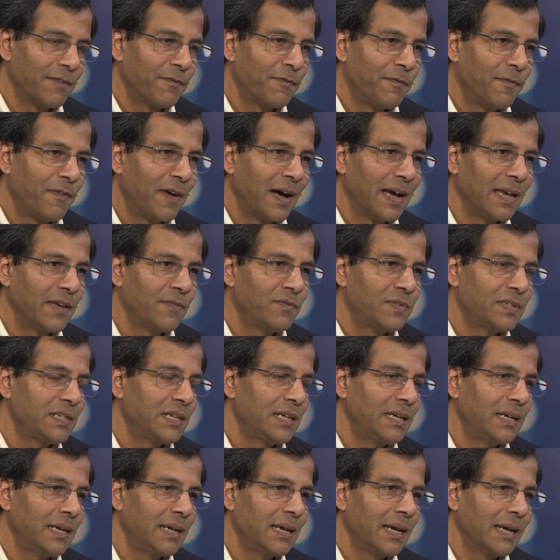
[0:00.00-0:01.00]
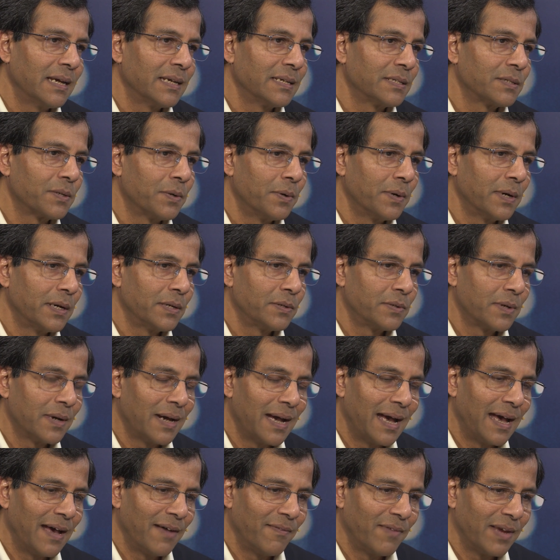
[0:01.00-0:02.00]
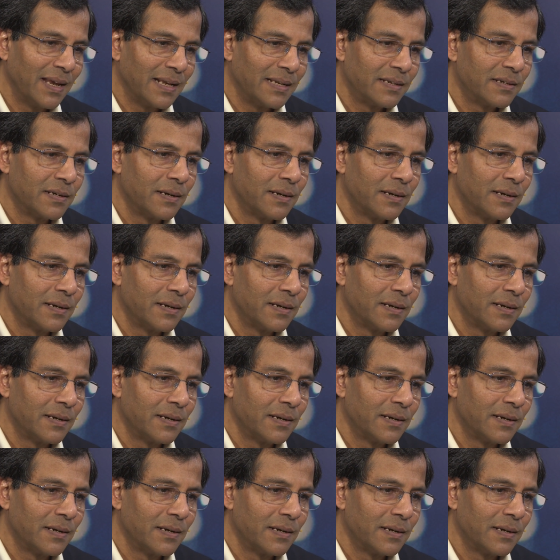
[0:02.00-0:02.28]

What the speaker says: 5G is going to have a